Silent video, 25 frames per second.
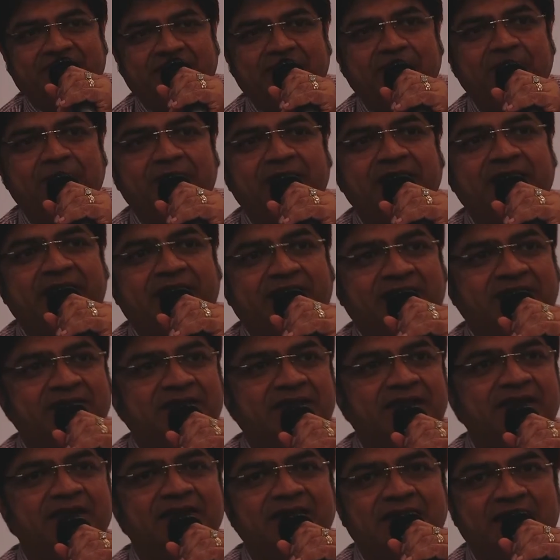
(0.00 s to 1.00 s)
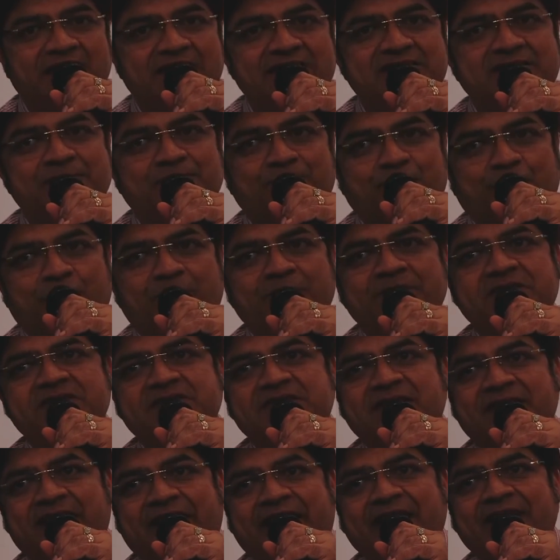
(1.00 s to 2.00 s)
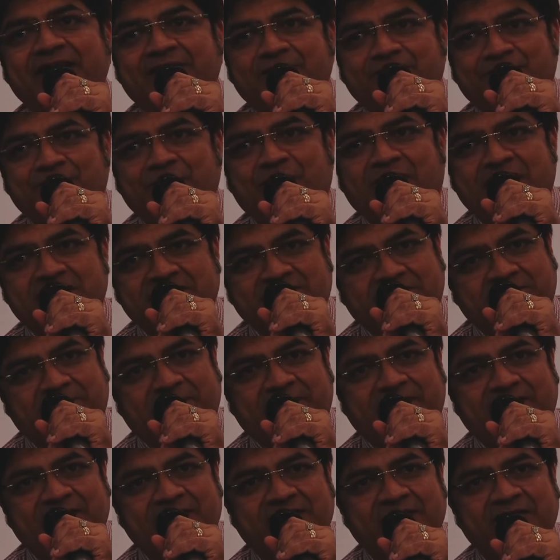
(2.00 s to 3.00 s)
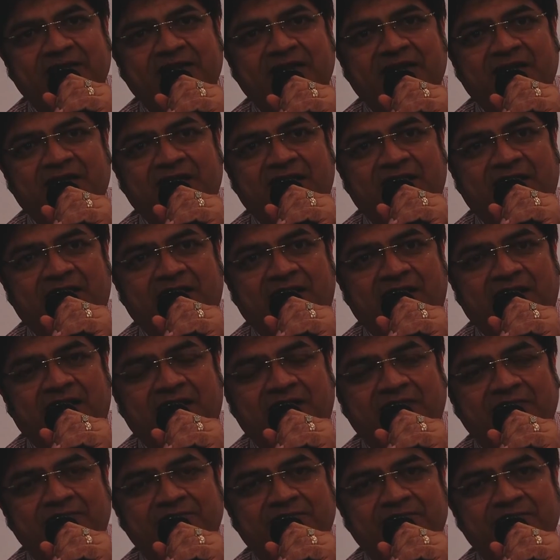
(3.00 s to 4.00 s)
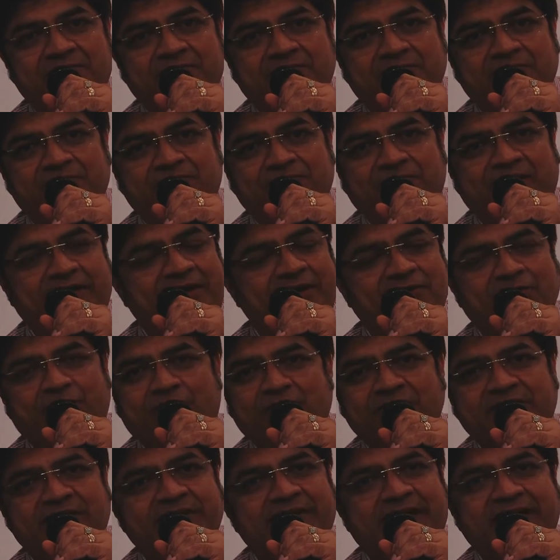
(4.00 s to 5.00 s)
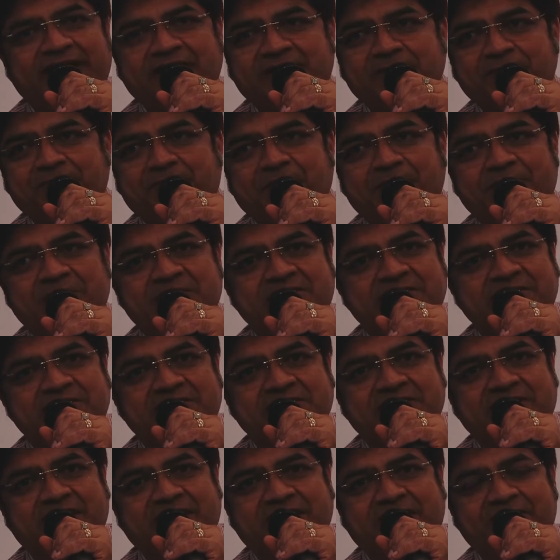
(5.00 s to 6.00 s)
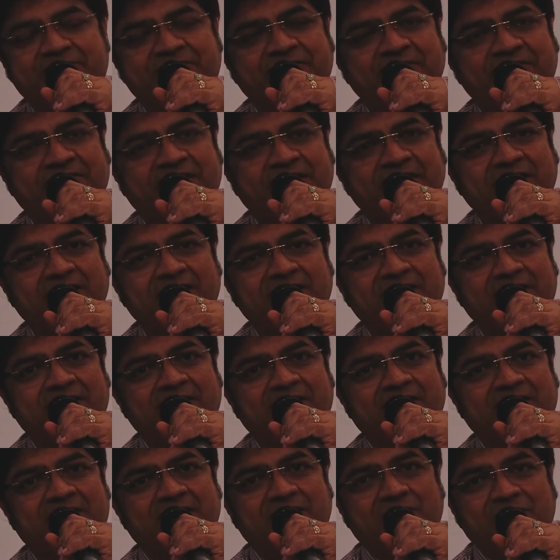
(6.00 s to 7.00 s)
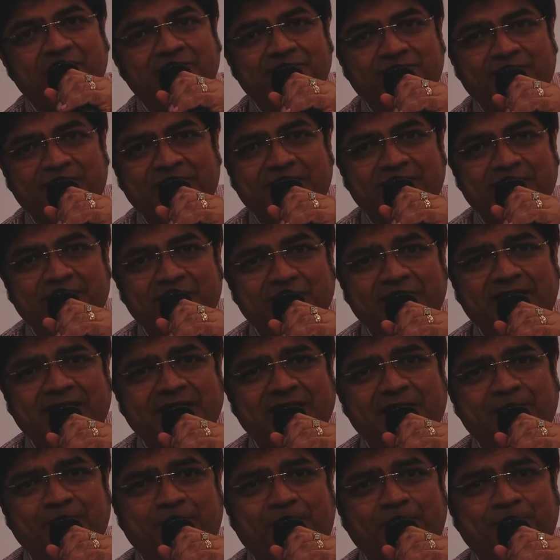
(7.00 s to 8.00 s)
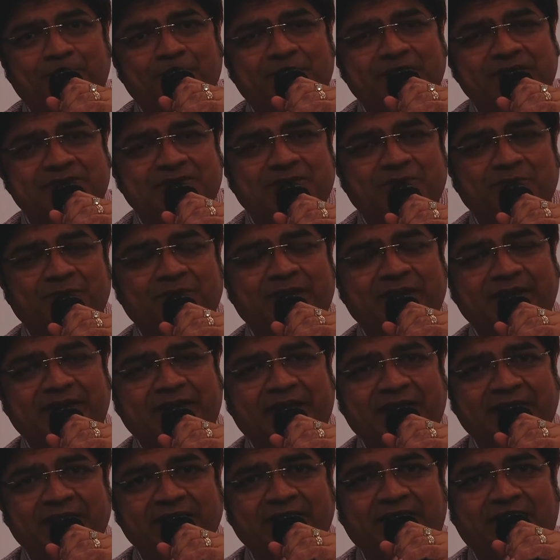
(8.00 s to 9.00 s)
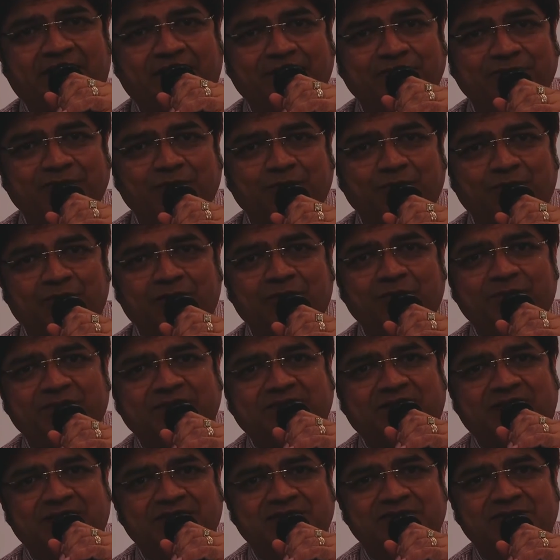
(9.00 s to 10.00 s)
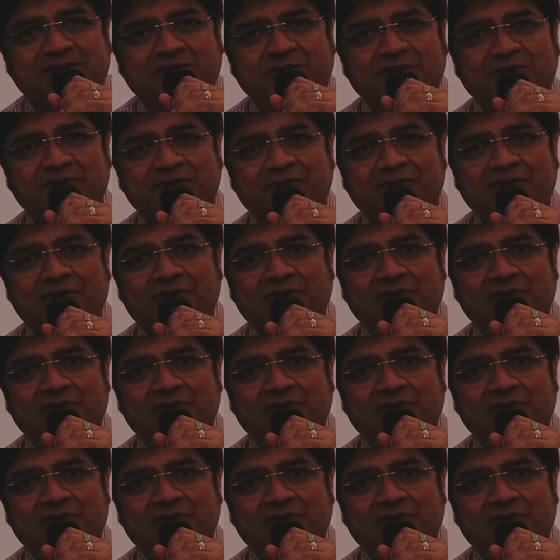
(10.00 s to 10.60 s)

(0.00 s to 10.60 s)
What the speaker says: really mean it. India is the promised land if you ask me. Forget all the negative publicity and everything. Look at our population. We are carrying half the world with us. So